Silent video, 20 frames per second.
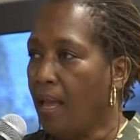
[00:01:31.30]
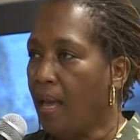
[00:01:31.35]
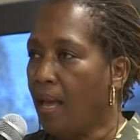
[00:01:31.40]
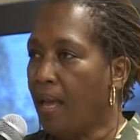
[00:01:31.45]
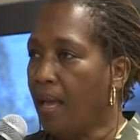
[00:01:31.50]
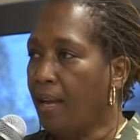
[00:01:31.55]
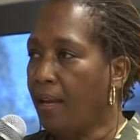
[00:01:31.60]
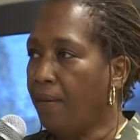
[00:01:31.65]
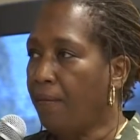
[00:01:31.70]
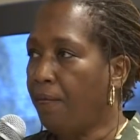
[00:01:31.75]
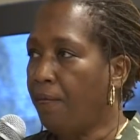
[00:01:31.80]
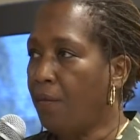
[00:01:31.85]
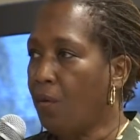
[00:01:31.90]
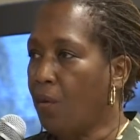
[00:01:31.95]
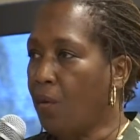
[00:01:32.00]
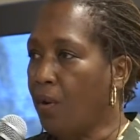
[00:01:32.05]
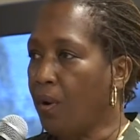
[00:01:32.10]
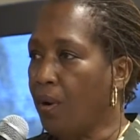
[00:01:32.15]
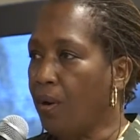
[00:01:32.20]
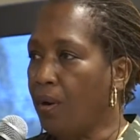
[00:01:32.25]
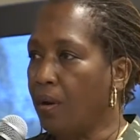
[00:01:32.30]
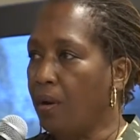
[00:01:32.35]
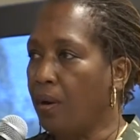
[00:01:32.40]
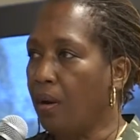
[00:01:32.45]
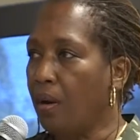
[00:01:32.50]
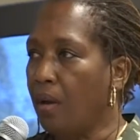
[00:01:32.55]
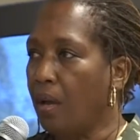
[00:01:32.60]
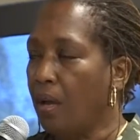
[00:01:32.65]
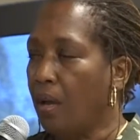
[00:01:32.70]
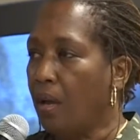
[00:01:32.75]
I, for
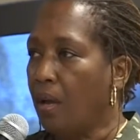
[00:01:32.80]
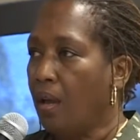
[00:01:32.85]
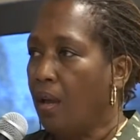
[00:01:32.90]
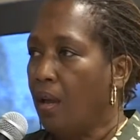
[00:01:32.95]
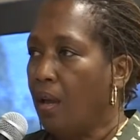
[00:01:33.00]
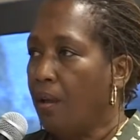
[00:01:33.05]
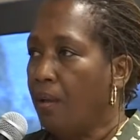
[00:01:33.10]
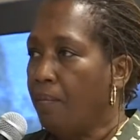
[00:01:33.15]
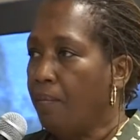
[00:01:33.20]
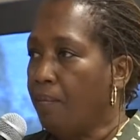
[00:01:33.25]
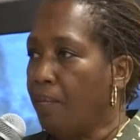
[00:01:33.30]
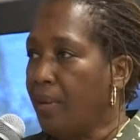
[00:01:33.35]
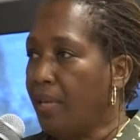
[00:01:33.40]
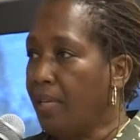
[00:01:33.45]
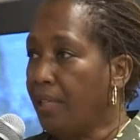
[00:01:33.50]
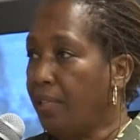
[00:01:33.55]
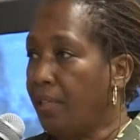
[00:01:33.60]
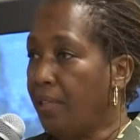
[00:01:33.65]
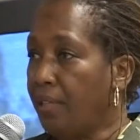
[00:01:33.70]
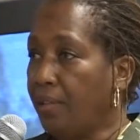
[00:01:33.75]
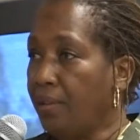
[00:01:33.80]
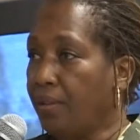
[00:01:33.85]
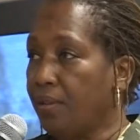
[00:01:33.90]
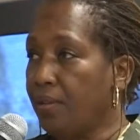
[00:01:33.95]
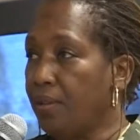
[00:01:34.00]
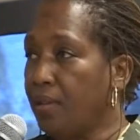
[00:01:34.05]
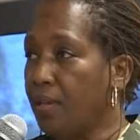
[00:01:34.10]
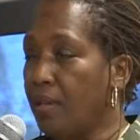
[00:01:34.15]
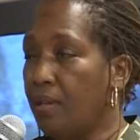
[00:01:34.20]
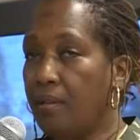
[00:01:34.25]
many
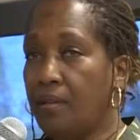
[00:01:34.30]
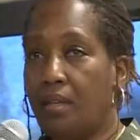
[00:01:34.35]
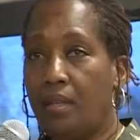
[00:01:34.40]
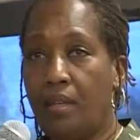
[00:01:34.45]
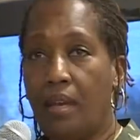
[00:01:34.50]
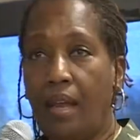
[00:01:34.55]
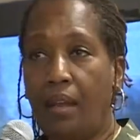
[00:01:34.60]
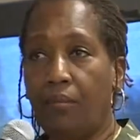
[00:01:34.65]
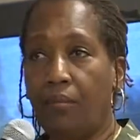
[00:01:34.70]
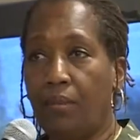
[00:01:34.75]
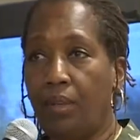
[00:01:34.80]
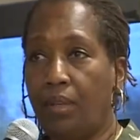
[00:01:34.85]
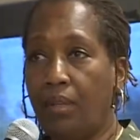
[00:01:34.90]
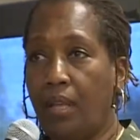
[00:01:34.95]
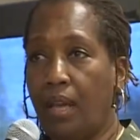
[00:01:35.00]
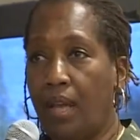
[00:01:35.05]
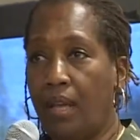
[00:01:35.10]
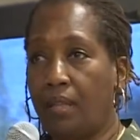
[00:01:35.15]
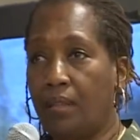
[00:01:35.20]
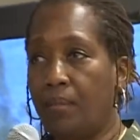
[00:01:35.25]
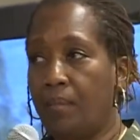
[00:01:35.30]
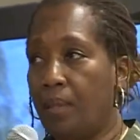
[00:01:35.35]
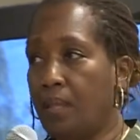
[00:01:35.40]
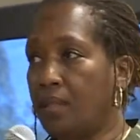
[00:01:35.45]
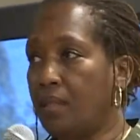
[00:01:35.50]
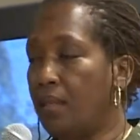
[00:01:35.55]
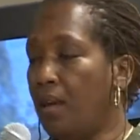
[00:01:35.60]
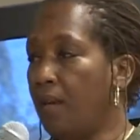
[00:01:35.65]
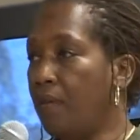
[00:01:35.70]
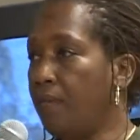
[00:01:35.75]
years, did not realize
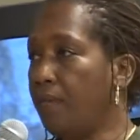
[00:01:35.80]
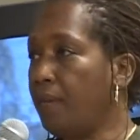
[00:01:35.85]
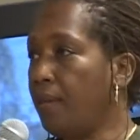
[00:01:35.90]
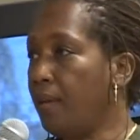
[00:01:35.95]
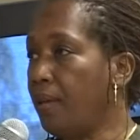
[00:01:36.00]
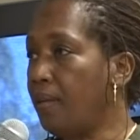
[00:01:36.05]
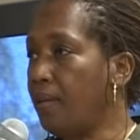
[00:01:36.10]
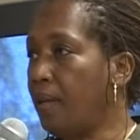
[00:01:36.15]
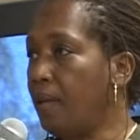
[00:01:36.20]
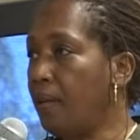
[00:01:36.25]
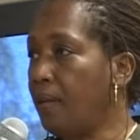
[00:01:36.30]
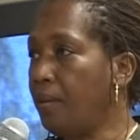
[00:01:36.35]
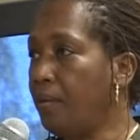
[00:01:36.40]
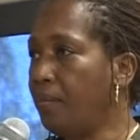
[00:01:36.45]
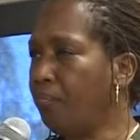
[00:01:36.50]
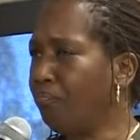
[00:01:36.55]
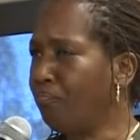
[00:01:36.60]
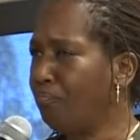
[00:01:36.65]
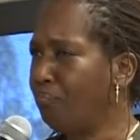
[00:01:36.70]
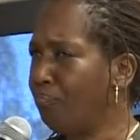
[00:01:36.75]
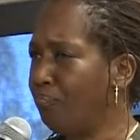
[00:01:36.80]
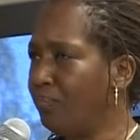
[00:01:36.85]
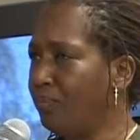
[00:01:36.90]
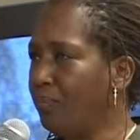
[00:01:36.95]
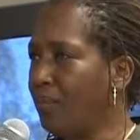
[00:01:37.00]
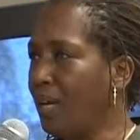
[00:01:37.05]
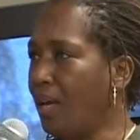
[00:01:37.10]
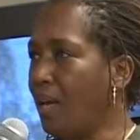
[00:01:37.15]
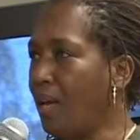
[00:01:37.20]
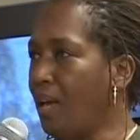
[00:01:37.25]
myself that um,
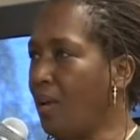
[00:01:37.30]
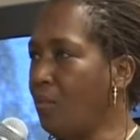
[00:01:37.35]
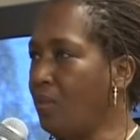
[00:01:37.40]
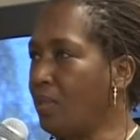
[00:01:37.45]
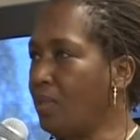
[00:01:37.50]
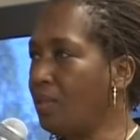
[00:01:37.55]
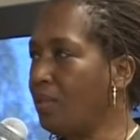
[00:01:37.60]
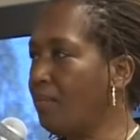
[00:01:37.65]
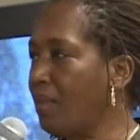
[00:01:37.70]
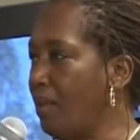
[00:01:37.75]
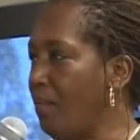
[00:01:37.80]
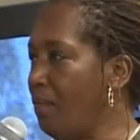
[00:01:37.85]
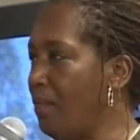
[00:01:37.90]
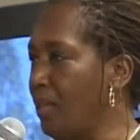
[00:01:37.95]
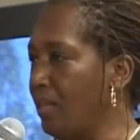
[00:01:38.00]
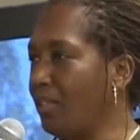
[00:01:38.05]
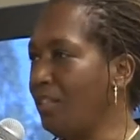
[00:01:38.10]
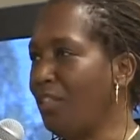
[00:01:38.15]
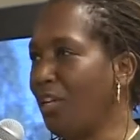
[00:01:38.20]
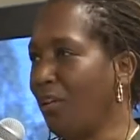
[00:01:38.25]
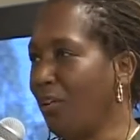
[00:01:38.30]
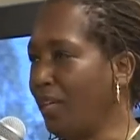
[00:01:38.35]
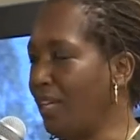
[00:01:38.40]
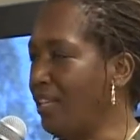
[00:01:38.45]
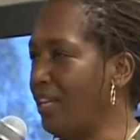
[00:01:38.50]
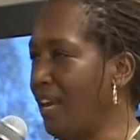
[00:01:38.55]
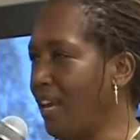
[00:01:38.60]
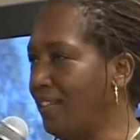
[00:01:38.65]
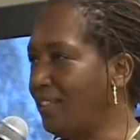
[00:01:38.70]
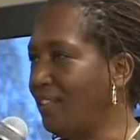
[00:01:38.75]
I was military
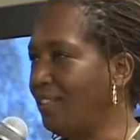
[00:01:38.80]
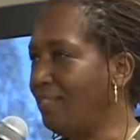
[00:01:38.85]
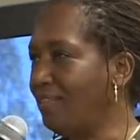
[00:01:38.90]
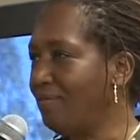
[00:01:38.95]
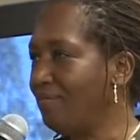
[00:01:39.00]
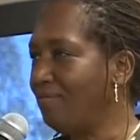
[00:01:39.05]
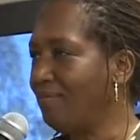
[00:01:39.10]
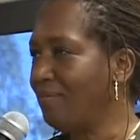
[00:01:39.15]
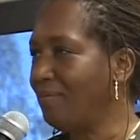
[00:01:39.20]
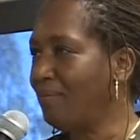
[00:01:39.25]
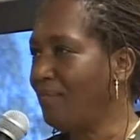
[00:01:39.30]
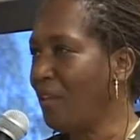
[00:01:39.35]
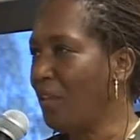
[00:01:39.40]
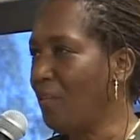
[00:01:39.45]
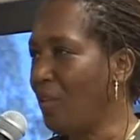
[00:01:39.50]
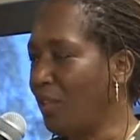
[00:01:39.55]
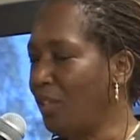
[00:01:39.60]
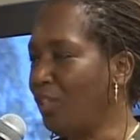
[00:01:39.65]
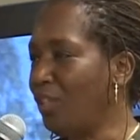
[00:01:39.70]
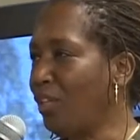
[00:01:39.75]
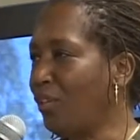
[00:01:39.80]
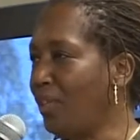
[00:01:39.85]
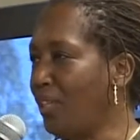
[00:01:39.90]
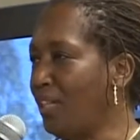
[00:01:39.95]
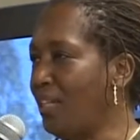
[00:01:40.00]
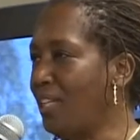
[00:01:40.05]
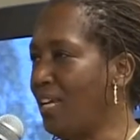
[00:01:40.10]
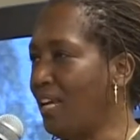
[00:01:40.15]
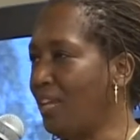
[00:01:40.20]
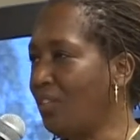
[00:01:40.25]
connected, a military
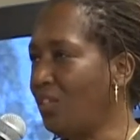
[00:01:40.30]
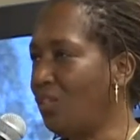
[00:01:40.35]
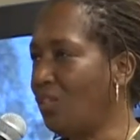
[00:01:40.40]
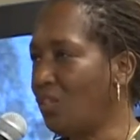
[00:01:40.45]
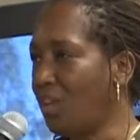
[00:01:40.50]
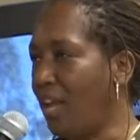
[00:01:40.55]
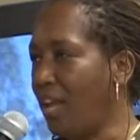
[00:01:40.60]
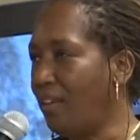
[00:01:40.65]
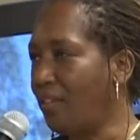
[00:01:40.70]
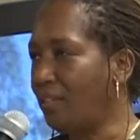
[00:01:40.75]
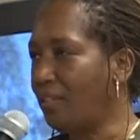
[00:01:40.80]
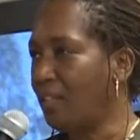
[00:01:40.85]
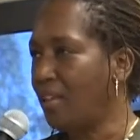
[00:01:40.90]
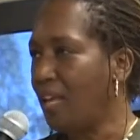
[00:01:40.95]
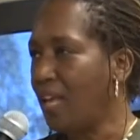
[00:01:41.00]
connected child.